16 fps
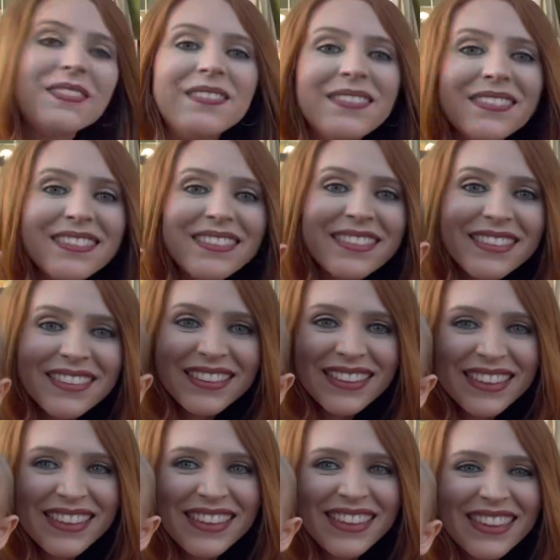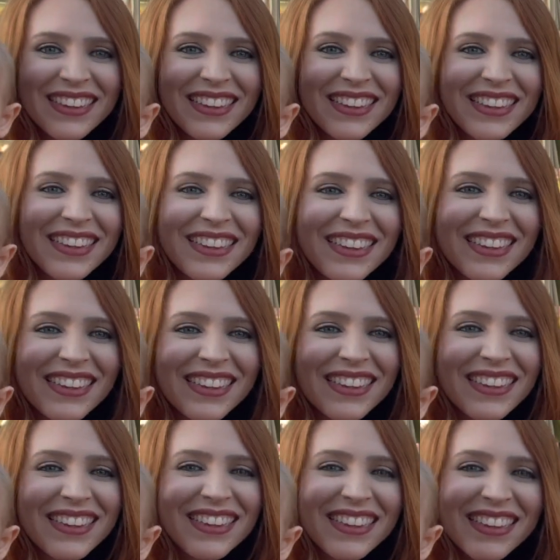
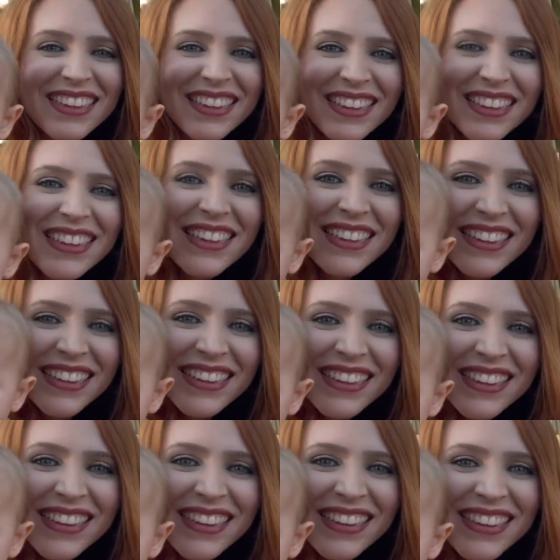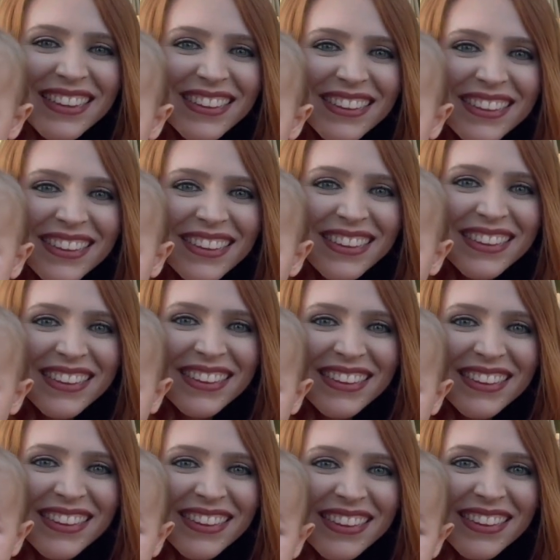
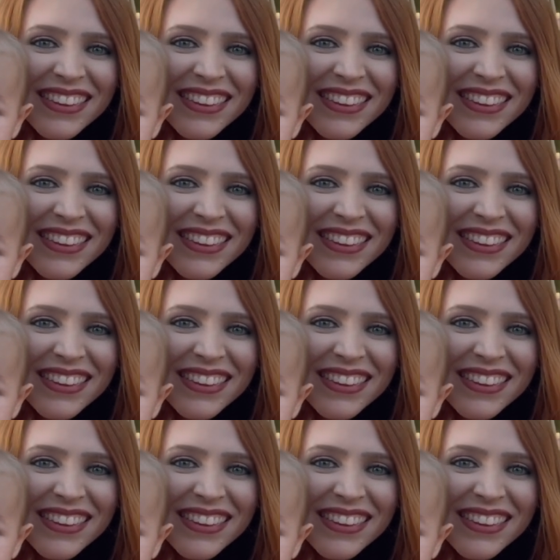(silent)